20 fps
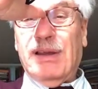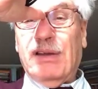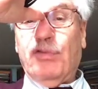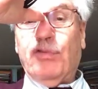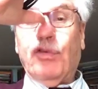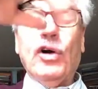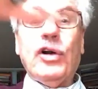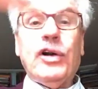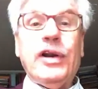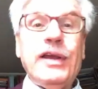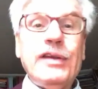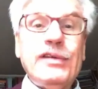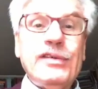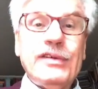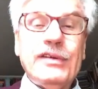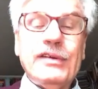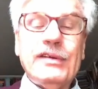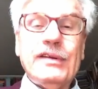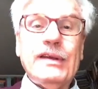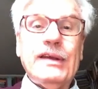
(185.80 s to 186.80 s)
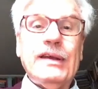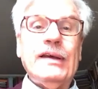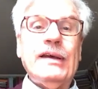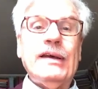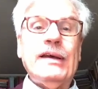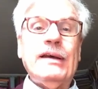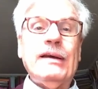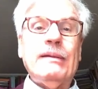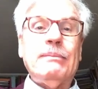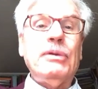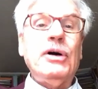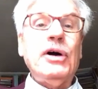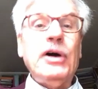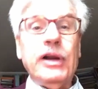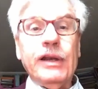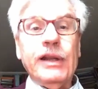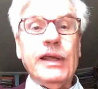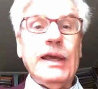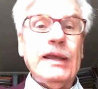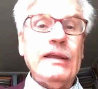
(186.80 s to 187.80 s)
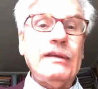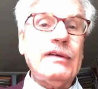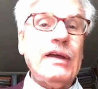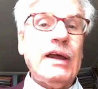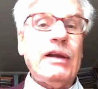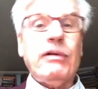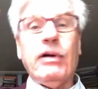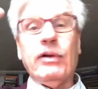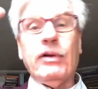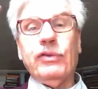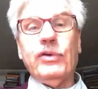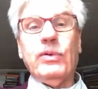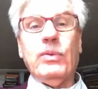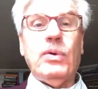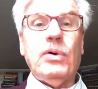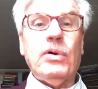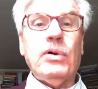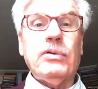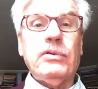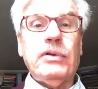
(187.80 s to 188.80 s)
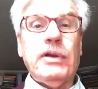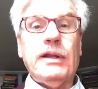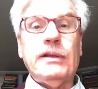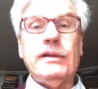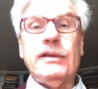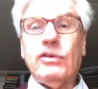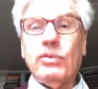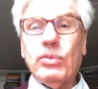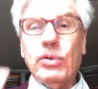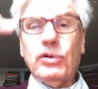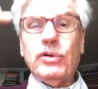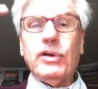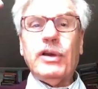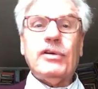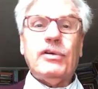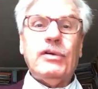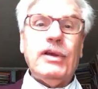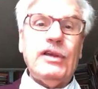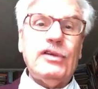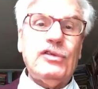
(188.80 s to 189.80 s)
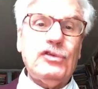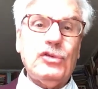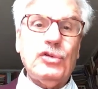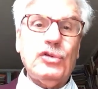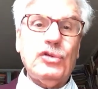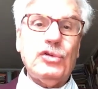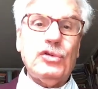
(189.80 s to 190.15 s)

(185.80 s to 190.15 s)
forest burning around the world. Yeah, this will increase 2